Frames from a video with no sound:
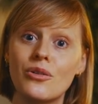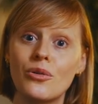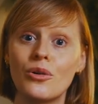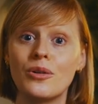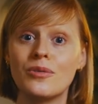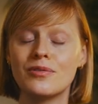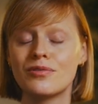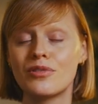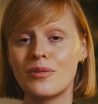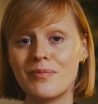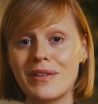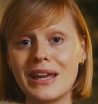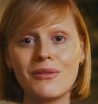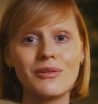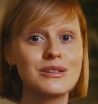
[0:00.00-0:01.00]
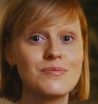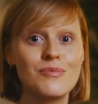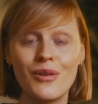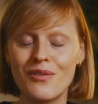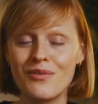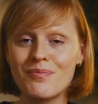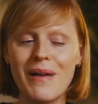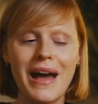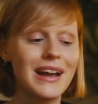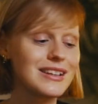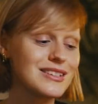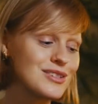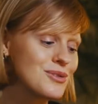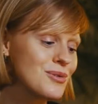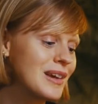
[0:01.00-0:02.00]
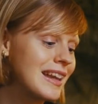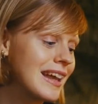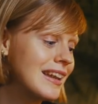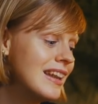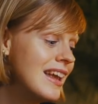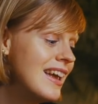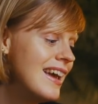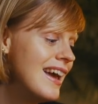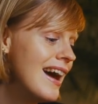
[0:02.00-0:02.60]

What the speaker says: or for me it was moved back to Sweden,